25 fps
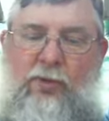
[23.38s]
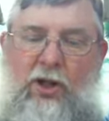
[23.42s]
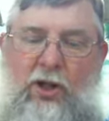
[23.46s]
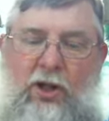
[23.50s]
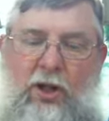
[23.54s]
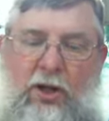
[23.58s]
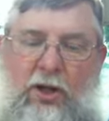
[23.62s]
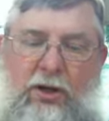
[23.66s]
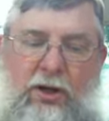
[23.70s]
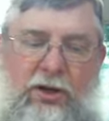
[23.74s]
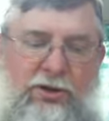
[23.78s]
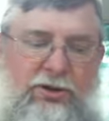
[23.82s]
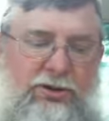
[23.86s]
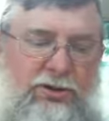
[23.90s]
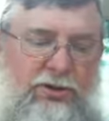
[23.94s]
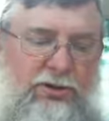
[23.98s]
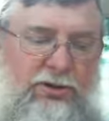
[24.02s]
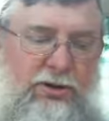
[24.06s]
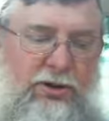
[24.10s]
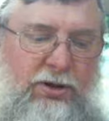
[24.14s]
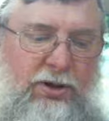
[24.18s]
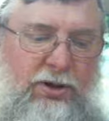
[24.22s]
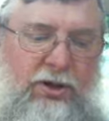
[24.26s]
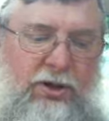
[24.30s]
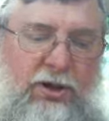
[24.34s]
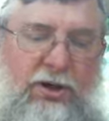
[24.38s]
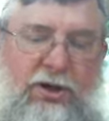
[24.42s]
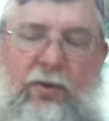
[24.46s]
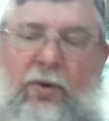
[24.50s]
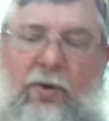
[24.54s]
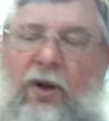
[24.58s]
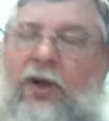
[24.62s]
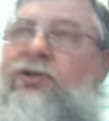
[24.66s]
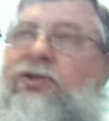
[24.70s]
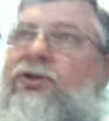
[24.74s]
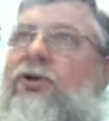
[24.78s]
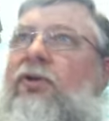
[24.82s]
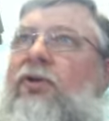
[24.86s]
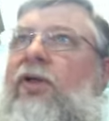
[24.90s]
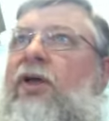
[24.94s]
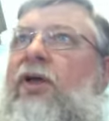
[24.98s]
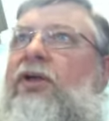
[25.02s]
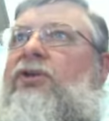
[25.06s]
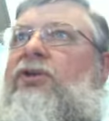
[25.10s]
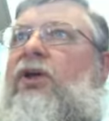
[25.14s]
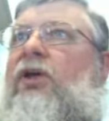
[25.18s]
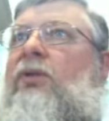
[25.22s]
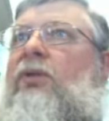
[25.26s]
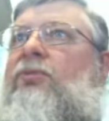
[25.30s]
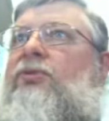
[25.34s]
this is a continuation of that
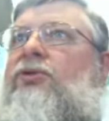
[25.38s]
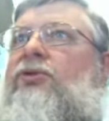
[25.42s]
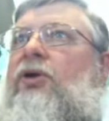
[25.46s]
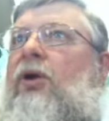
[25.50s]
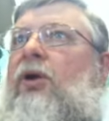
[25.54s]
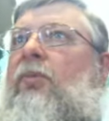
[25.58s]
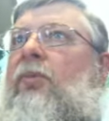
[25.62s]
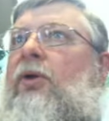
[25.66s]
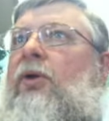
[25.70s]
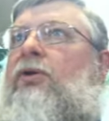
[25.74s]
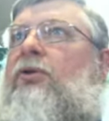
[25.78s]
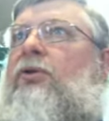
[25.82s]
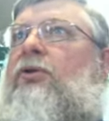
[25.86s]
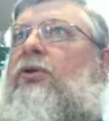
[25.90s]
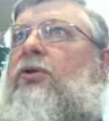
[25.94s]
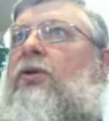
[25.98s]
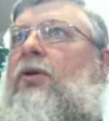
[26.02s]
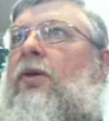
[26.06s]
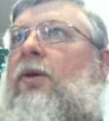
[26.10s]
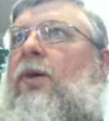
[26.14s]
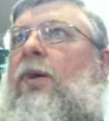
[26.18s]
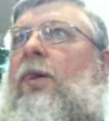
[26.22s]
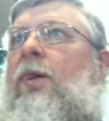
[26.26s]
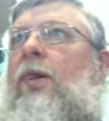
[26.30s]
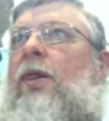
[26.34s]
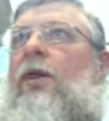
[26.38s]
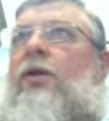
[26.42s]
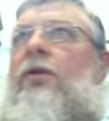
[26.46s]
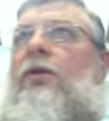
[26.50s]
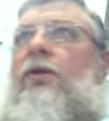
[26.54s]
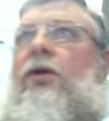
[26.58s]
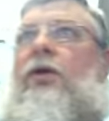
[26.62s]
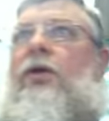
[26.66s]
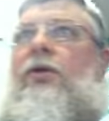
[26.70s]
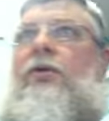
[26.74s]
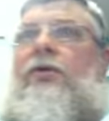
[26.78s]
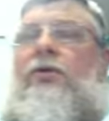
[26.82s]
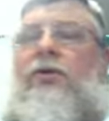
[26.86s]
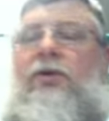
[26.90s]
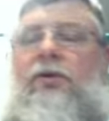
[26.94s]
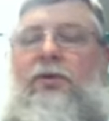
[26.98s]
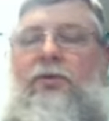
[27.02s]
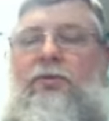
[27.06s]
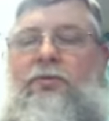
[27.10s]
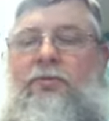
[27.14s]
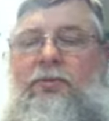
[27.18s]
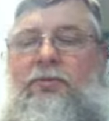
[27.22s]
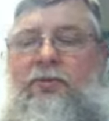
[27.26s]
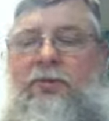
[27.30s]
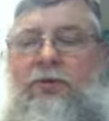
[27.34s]
same sermon that the
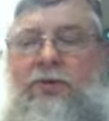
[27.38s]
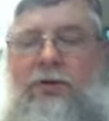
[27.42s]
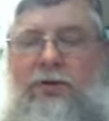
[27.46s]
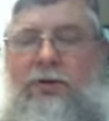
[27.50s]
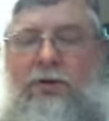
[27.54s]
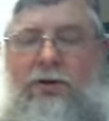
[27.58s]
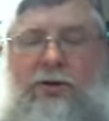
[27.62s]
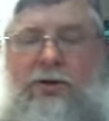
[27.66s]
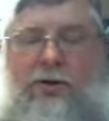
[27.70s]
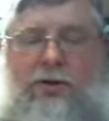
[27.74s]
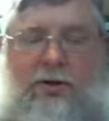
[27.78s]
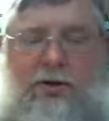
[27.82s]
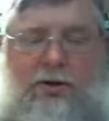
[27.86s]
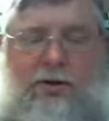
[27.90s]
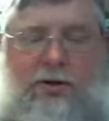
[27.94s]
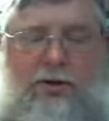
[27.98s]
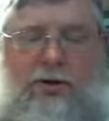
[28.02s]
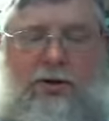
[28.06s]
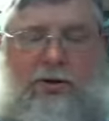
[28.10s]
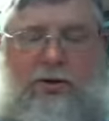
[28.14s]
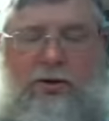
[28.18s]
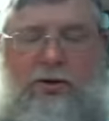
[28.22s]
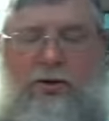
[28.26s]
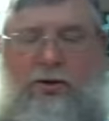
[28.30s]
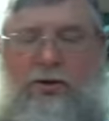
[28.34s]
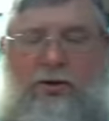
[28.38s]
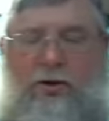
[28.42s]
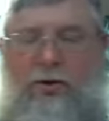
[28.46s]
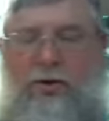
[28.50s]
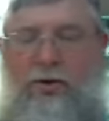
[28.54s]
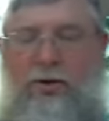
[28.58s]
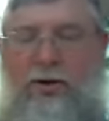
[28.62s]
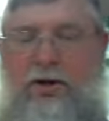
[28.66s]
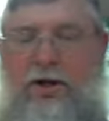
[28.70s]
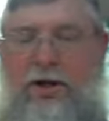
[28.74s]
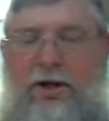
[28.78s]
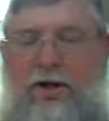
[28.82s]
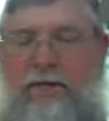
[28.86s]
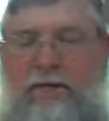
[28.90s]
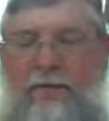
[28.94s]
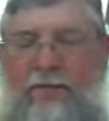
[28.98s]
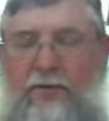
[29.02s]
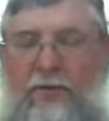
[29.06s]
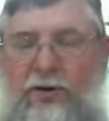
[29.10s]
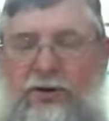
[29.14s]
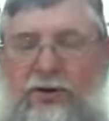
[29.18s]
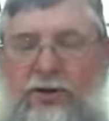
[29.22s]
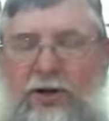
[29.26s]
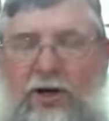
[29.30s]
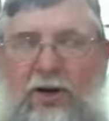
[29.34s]
Lord gave
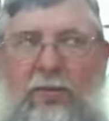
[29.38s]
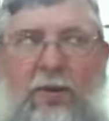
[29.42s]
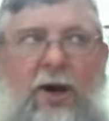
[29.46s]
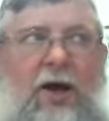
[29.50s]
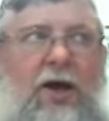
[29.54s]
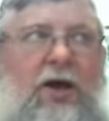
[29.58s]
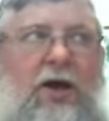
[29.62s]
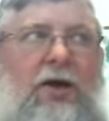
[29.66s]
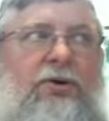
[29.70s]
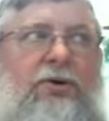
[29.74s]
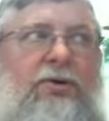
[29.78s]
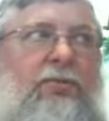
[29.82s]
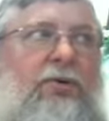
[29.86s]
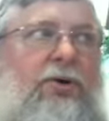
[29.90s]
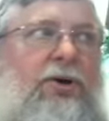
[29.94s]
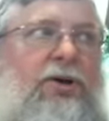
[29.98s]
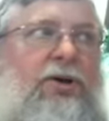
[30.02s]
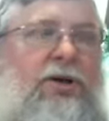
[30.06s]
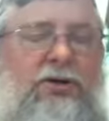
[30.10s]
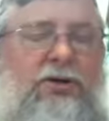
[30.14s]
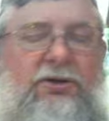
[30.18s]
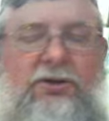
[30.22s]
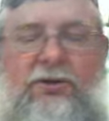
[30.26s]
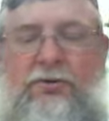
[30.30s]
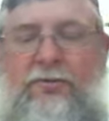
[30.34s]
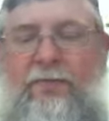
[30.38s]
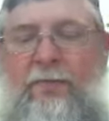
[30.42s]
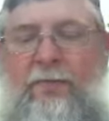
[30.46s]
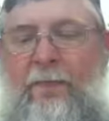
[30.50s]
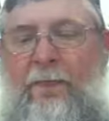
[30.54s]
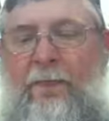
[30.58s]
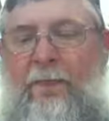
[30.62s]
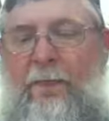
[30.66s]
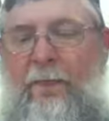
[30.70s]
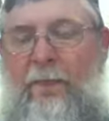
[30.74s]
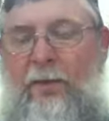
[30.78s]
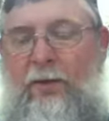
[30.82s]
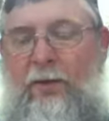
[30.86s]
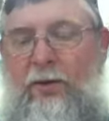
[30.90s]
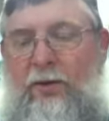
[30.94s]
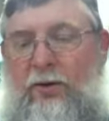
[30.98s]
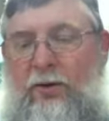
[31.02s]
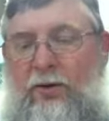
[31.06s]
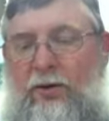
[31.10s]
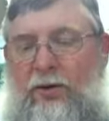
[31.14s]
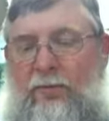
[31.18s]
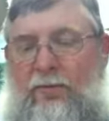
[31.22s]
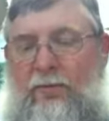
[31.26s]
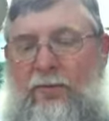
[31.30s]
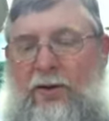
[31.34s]
to Jeremiah to preach
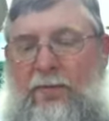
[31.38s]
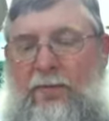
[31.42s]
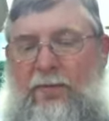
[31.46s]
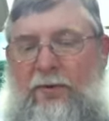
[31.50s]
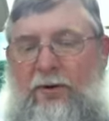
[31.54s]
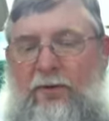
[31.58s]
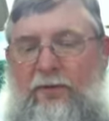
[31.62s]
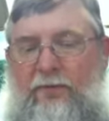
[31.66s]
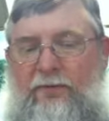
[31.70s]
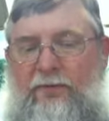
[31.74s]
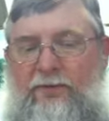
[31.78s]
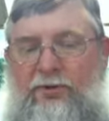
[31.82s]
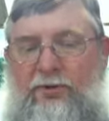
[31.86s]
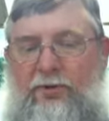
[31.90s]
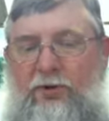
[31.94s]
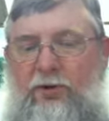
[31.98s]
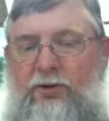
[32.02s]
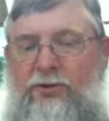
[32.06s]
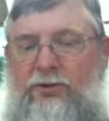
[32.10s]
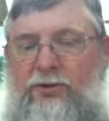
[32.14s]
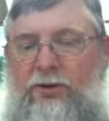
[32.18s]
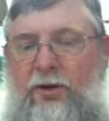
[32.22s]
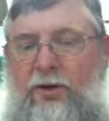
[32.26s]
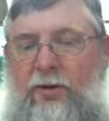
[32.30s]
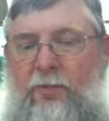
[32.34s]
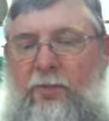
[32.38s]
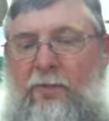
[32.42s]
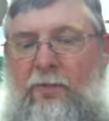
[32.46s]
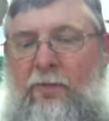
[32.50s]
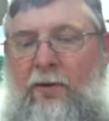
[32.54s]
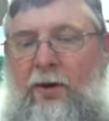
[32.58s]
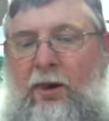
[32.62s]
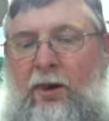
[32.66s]
to the people of Jerusalem.